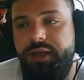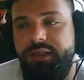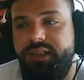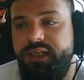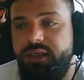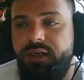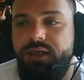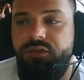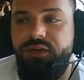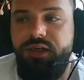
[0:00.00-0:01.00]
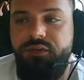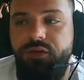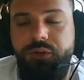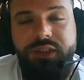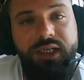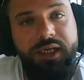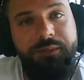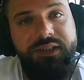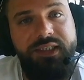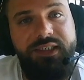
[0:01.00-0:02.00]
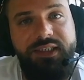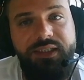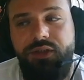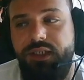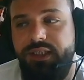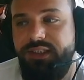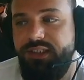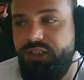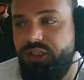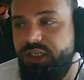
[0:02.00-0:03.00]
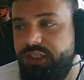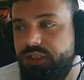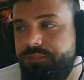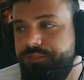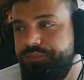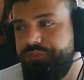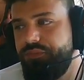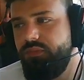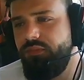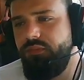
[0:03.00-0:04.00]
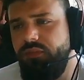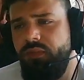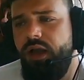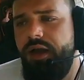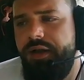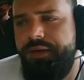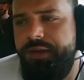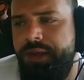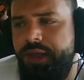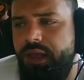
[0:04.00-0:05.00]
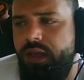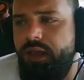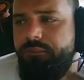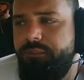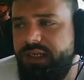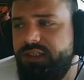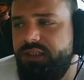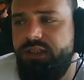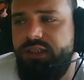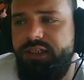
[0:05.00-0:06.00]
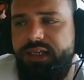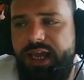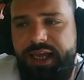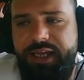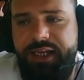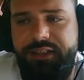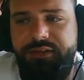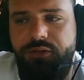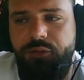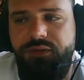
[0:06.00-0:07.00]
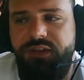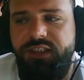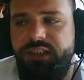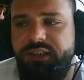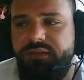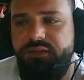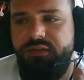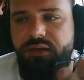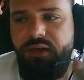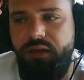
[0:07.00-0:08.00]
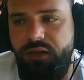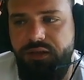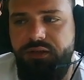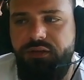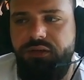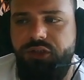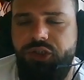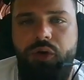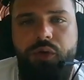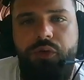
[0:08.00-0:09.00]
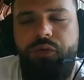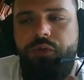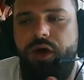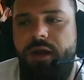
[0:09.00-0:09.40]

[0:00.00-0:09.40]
there are very few scams at centralized exchange, uh, basically, and we've seen it a lot. So,